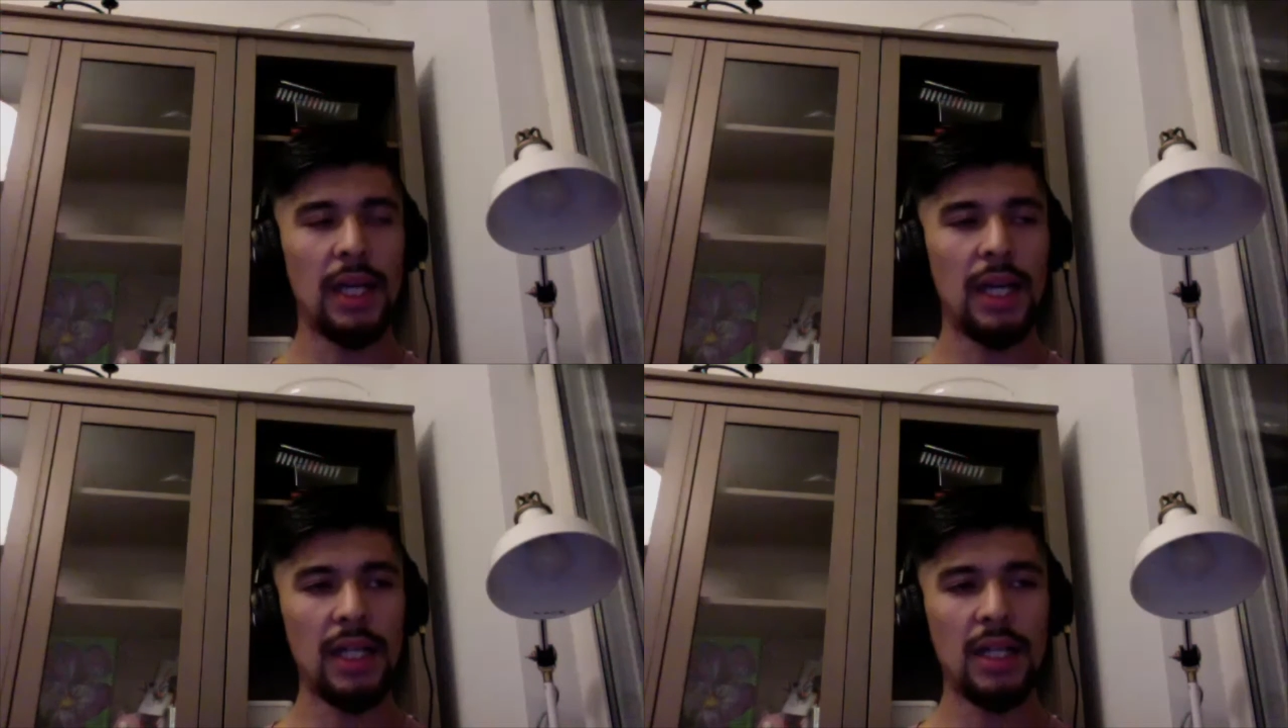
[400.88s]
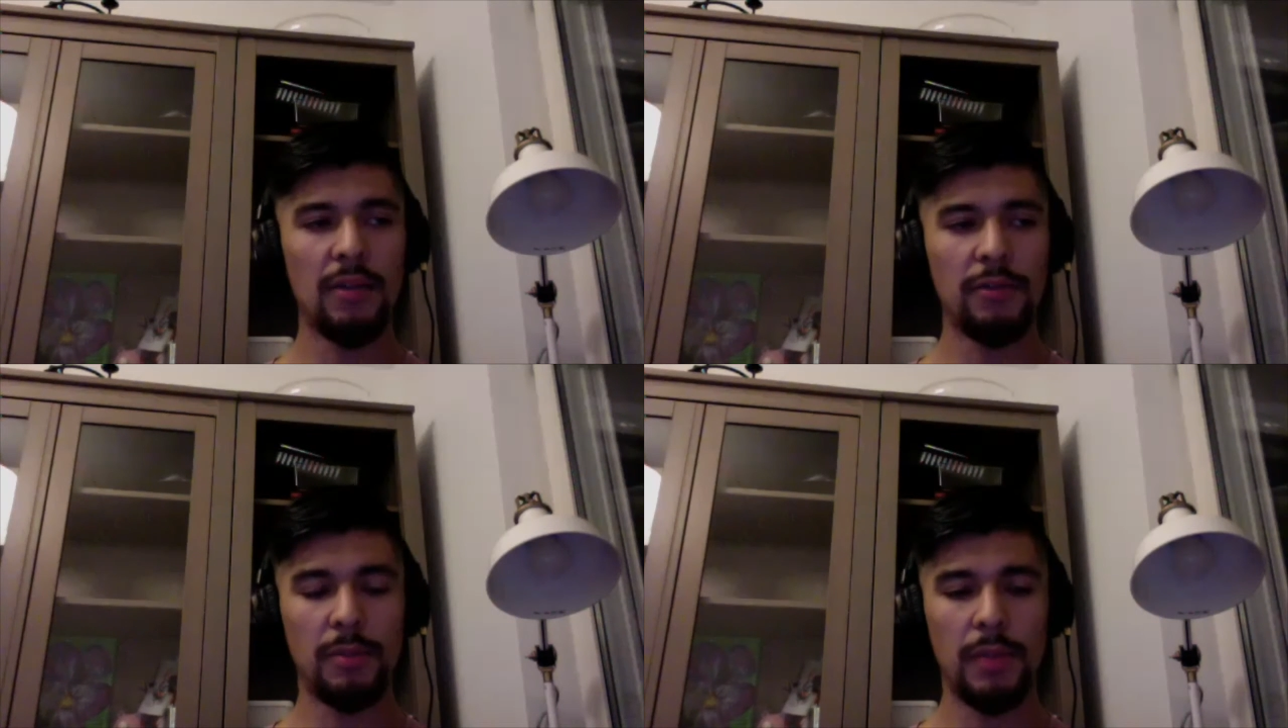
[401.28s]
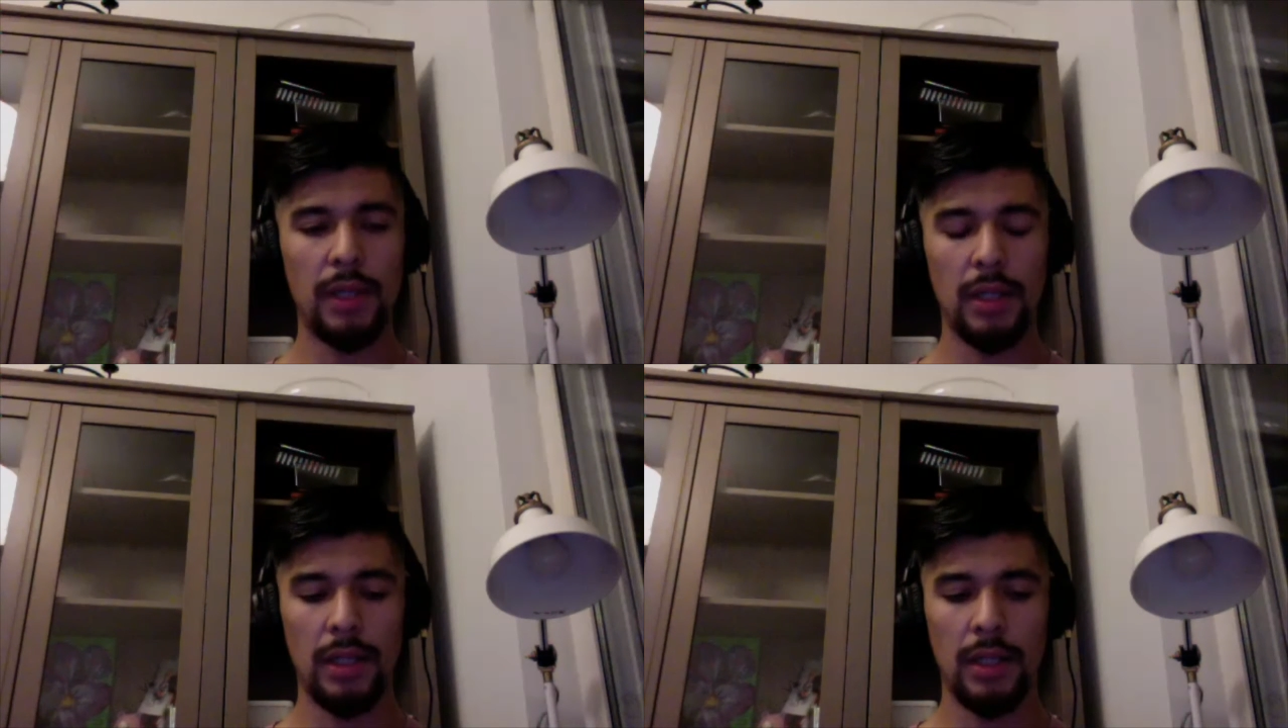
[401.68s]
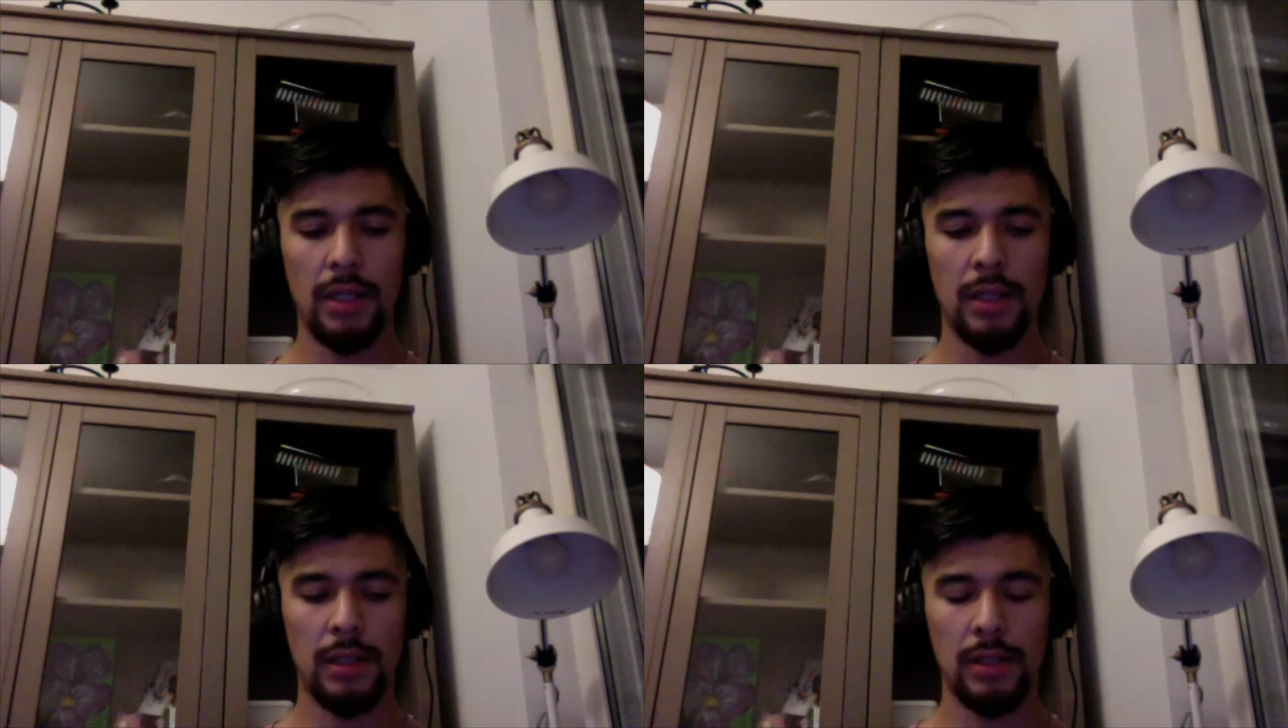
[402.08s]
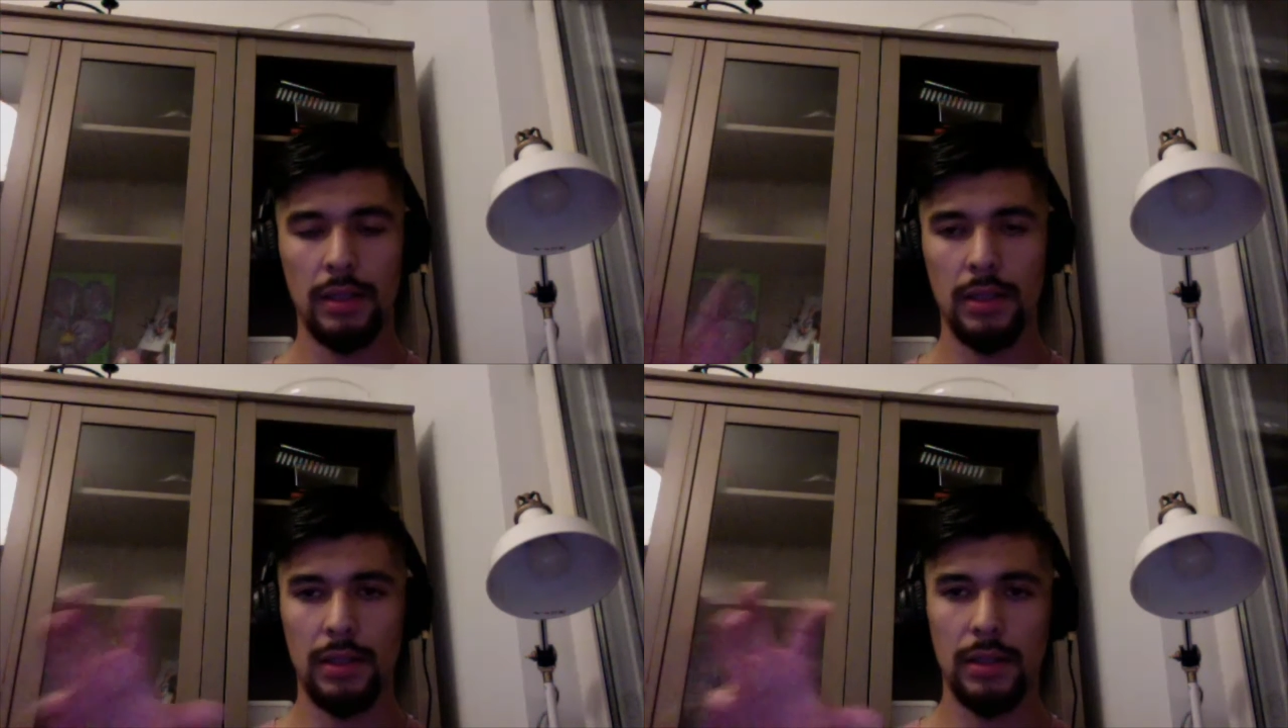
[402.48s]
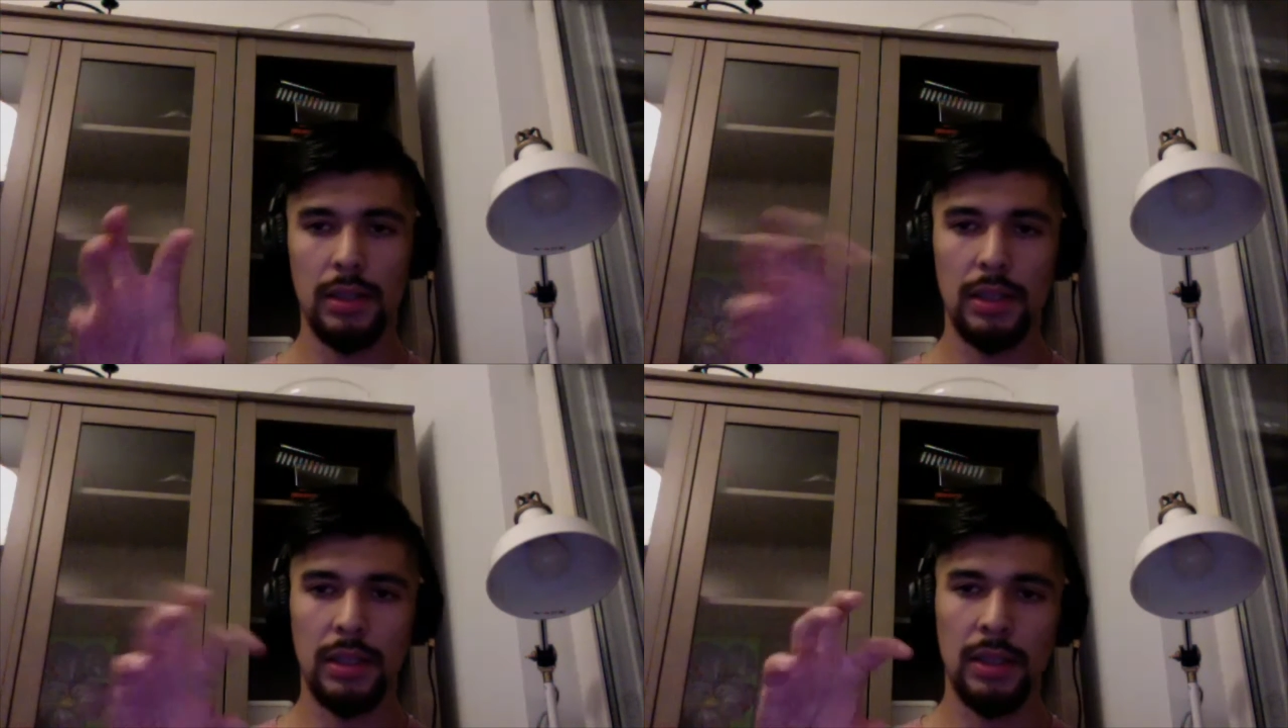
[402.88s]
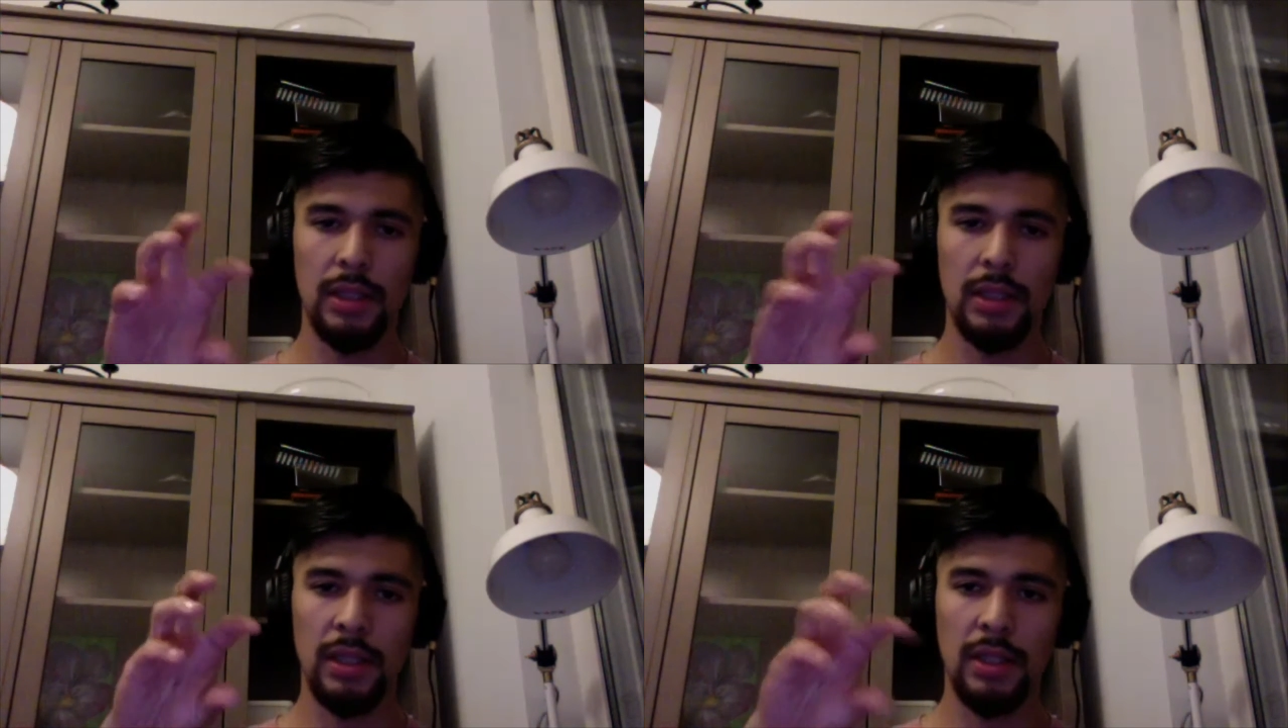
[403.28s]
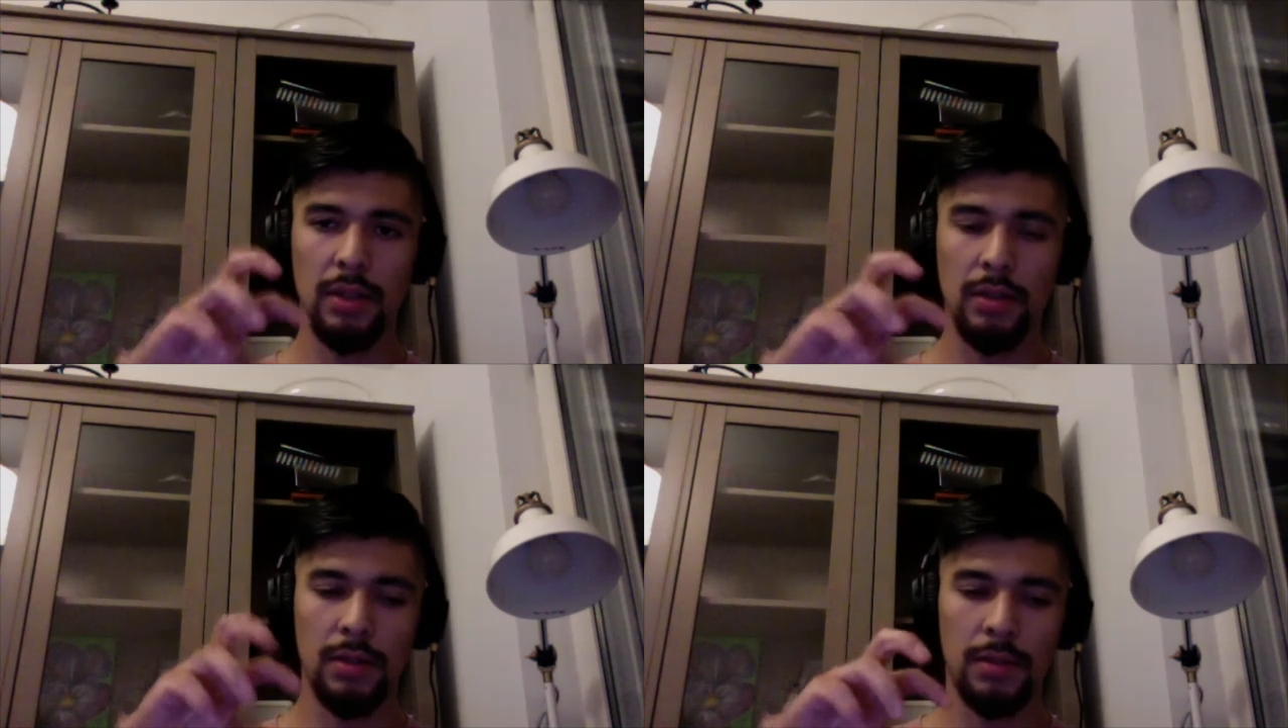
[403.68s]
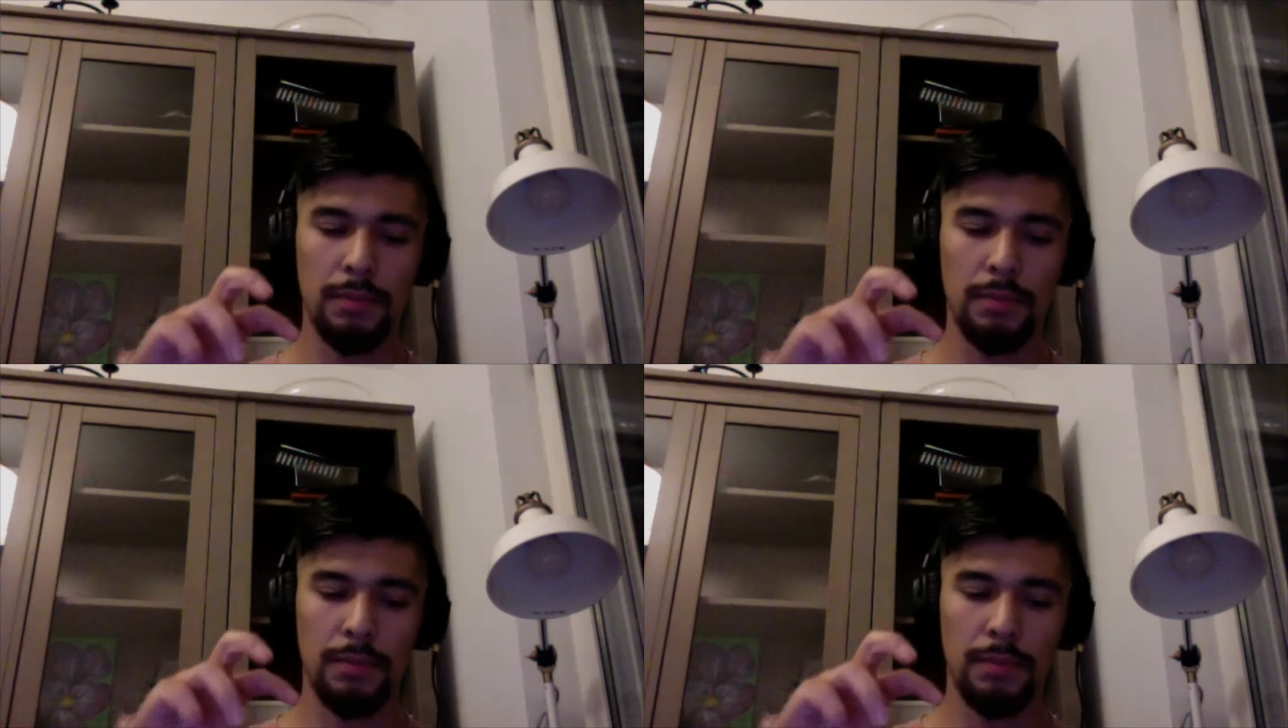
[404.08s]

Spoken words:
come from a little